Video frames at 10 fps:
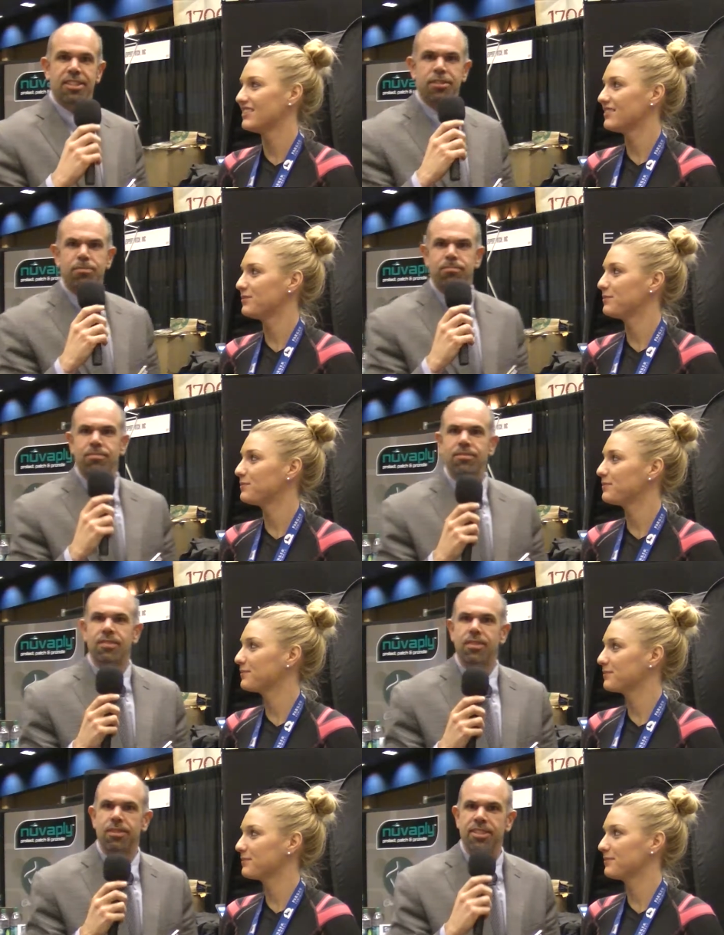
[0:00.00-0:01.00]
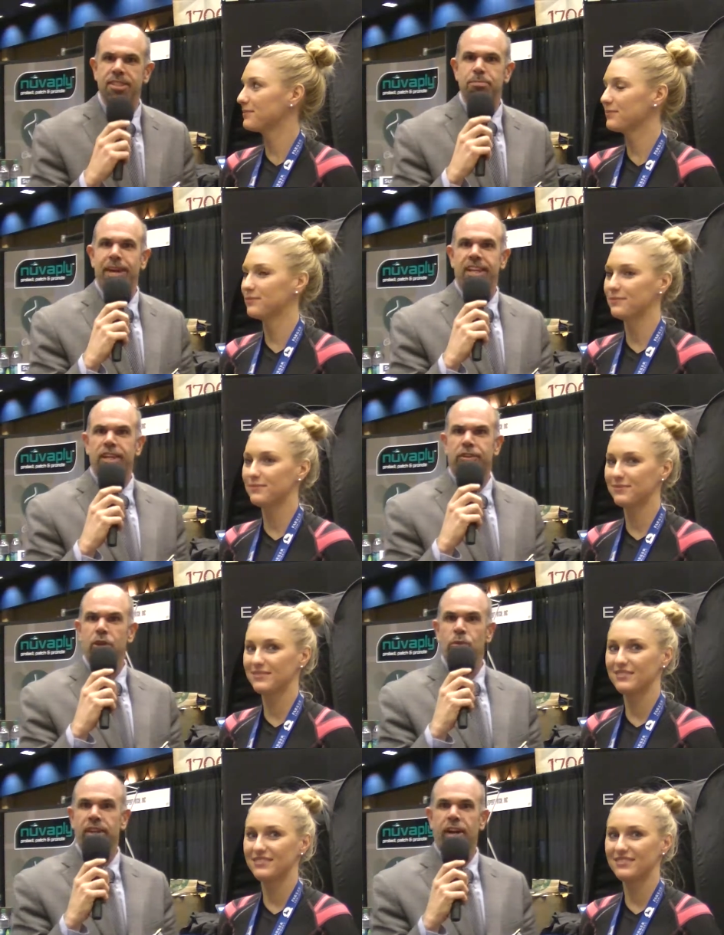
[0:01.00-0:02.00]
Speaker 1: is Manuel
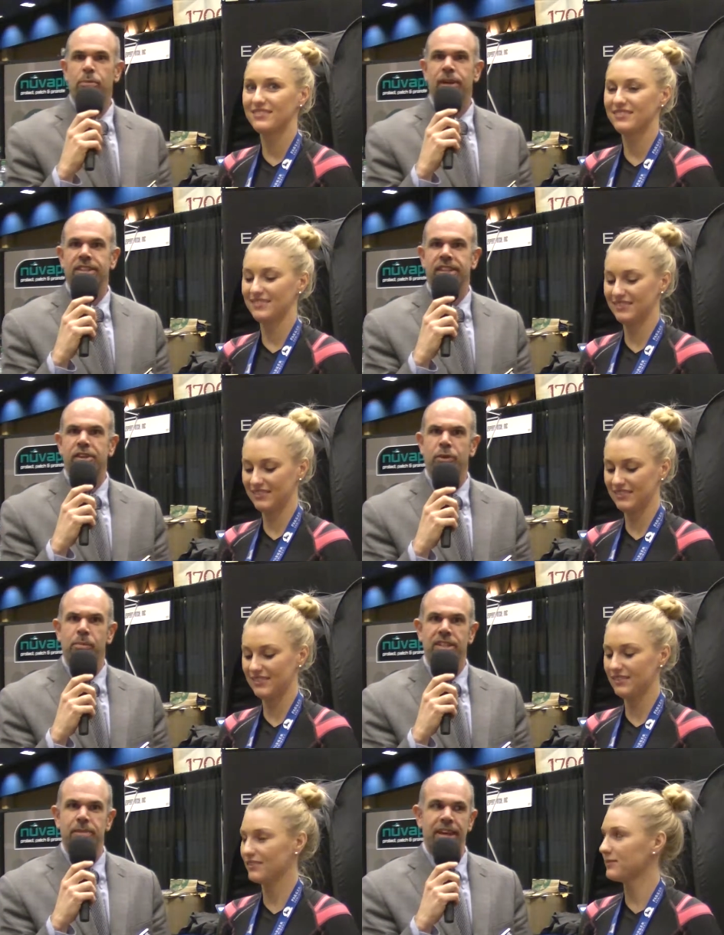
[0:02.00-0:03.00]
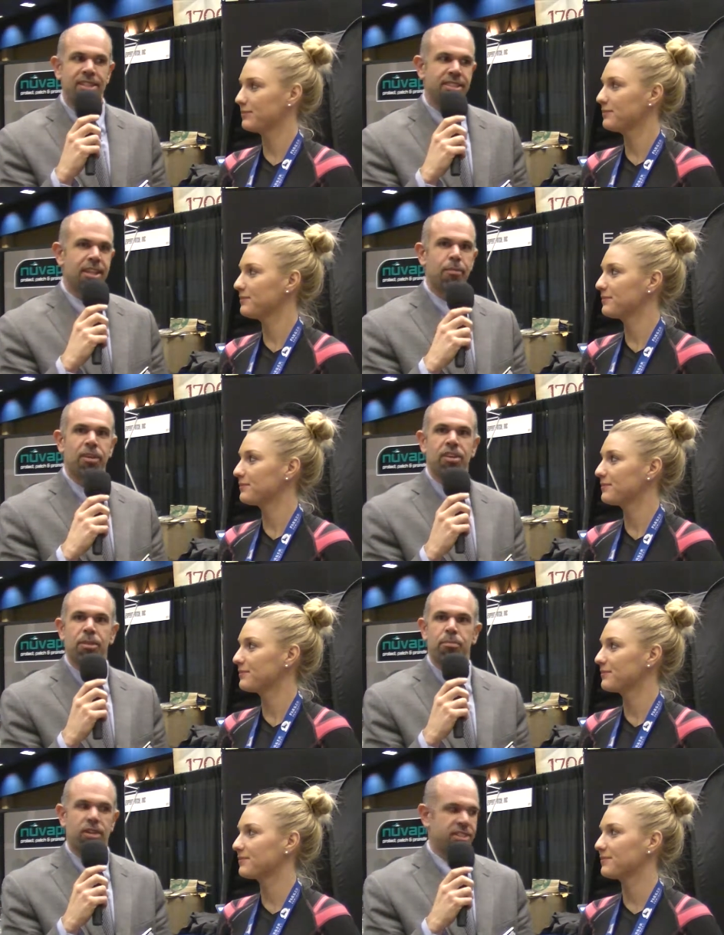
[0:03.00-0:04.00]
Lirio with Chiropractic Economics Magazine. I'm here at
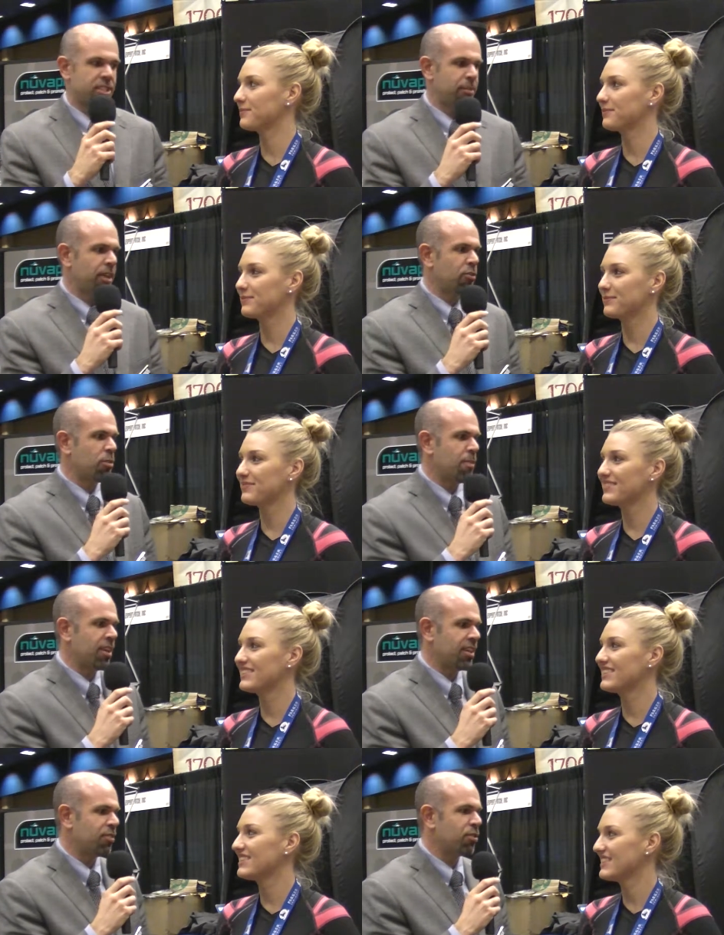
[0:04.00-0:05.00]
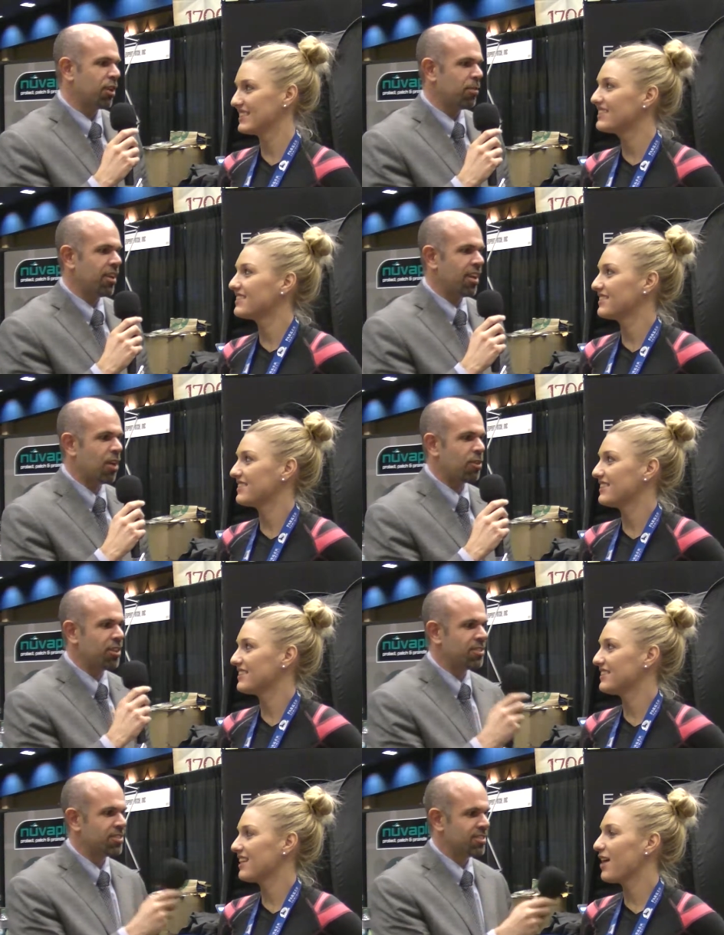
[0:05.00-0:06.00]
the Parker Seminar with Melanie from EBA. How are
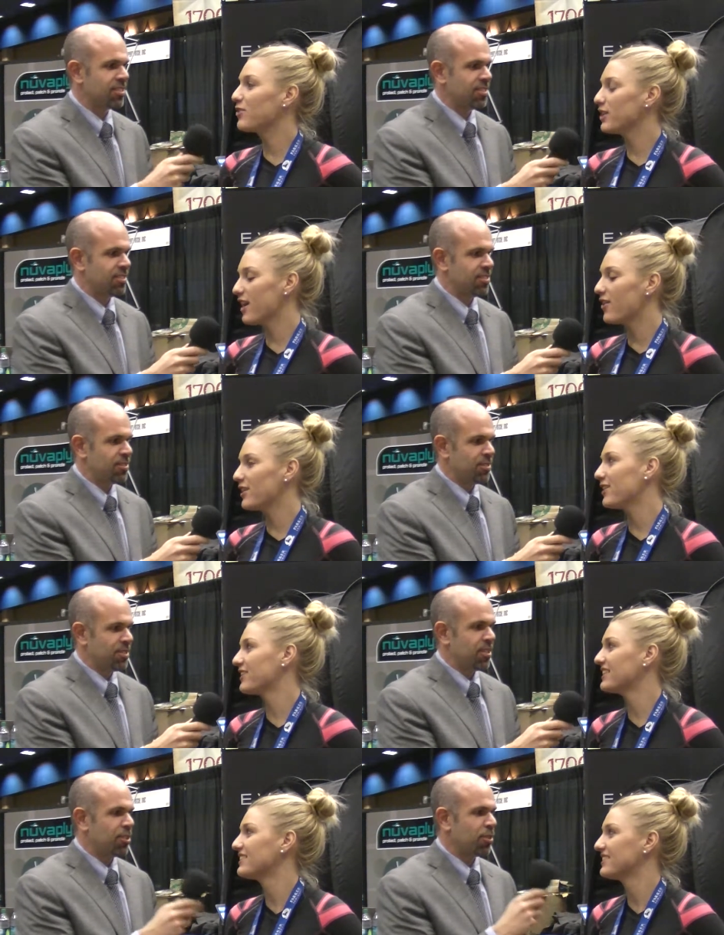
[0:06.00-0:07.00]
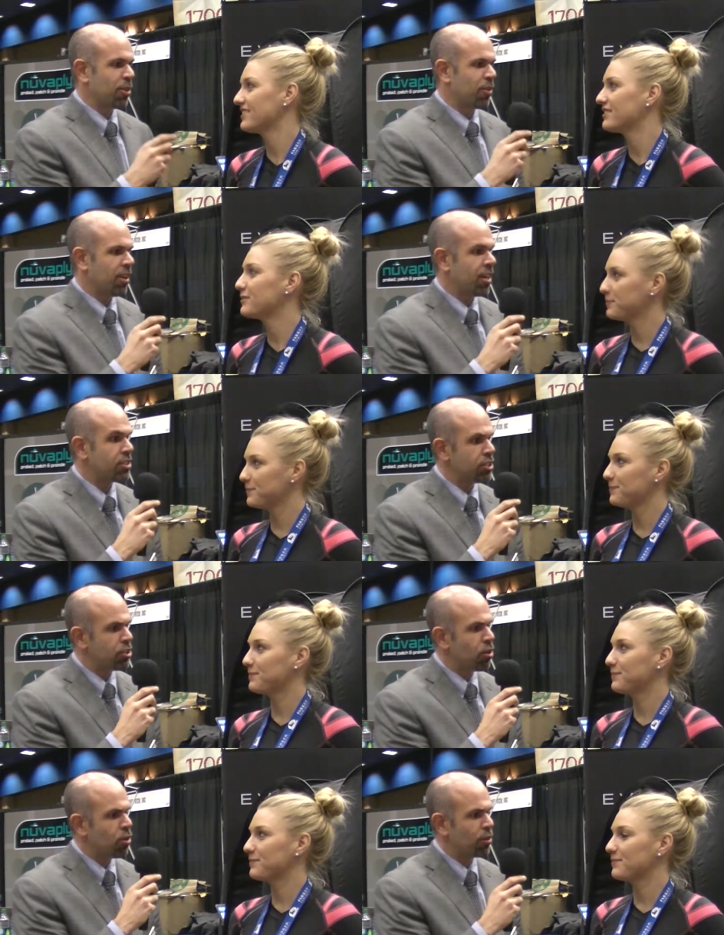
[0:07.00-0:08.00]
you?
Speaker 2: I'm good. How are you?
Speaker 1: Doing great. How's the
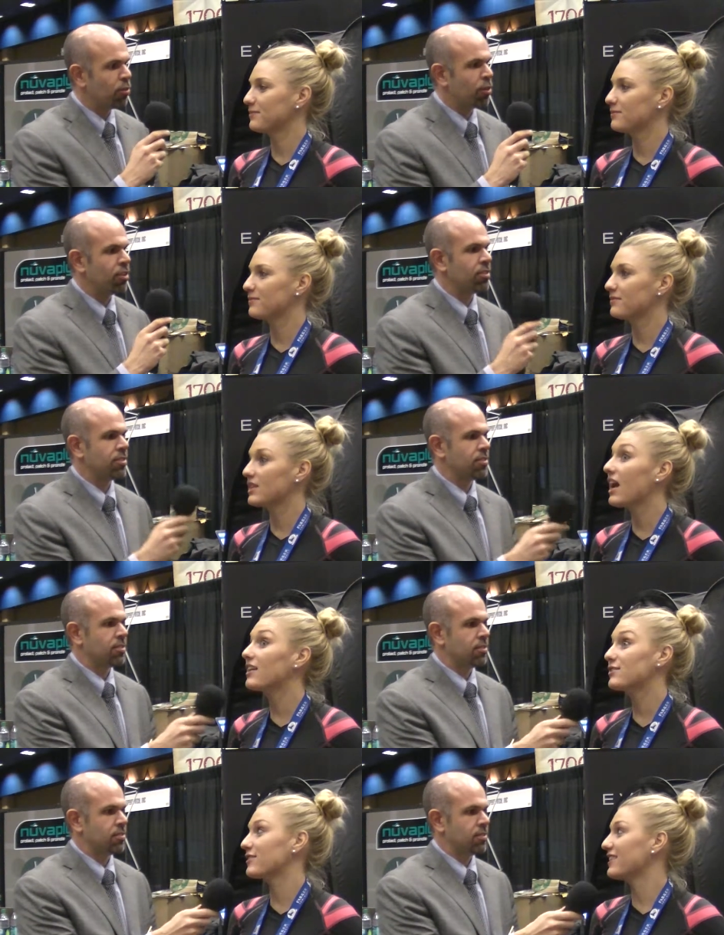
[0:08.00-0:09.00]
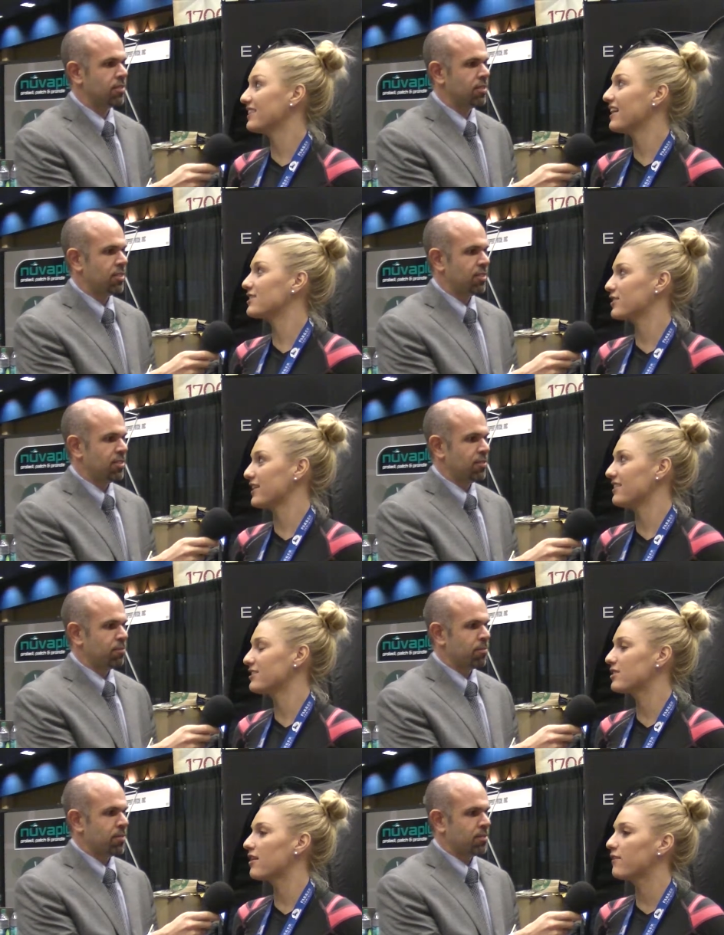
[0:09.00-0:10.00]
show going for you?
Speaker 2: Excellent, excellent.
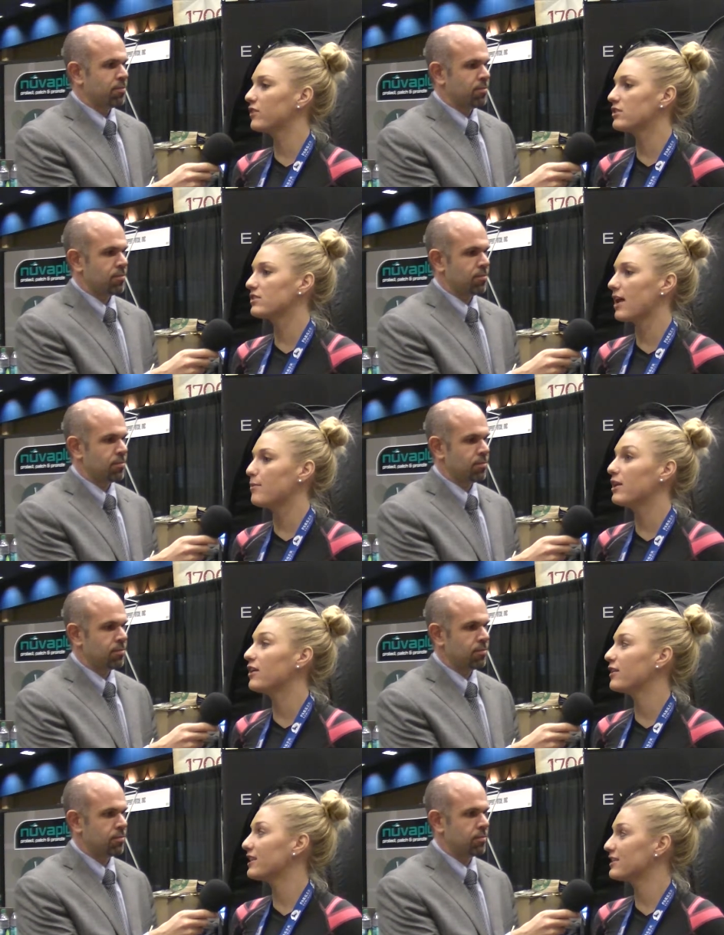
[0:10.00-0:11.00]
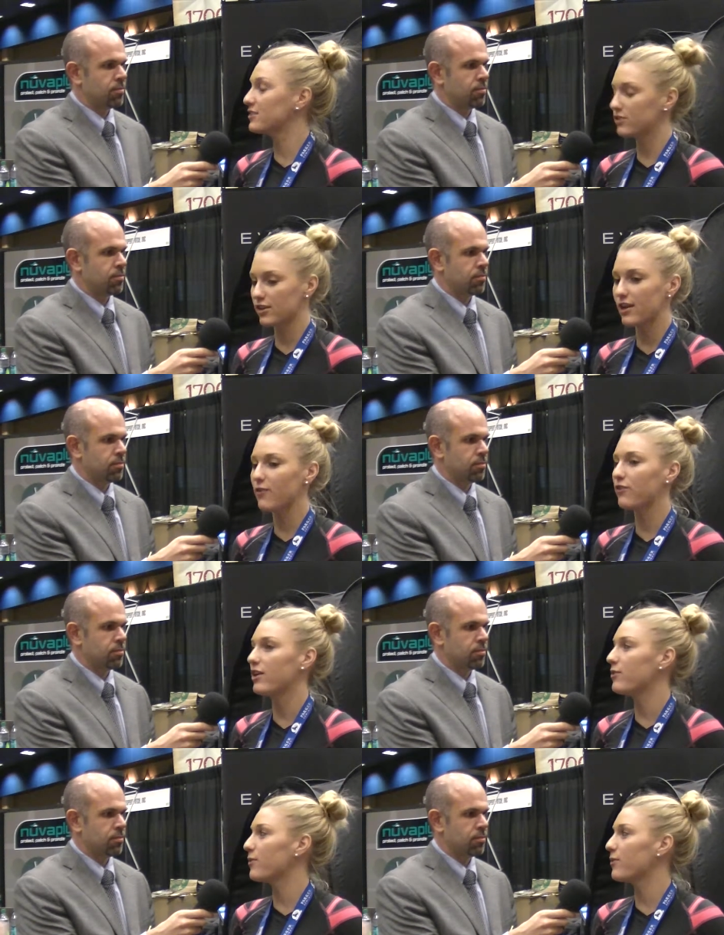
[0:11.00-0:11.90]
This is our first time here, and it turned out very